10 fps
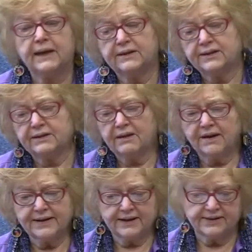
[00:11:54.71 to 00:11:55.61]
it's
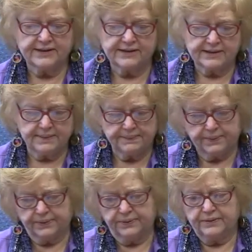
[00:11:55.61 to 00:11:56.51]
not as
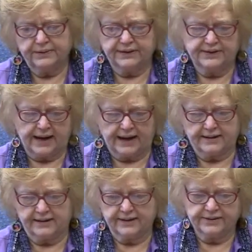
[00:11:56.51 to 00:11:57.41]
simple
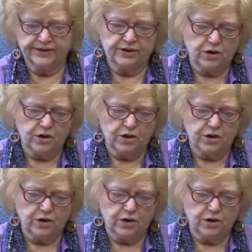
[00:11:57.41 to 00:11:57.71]
exactly as a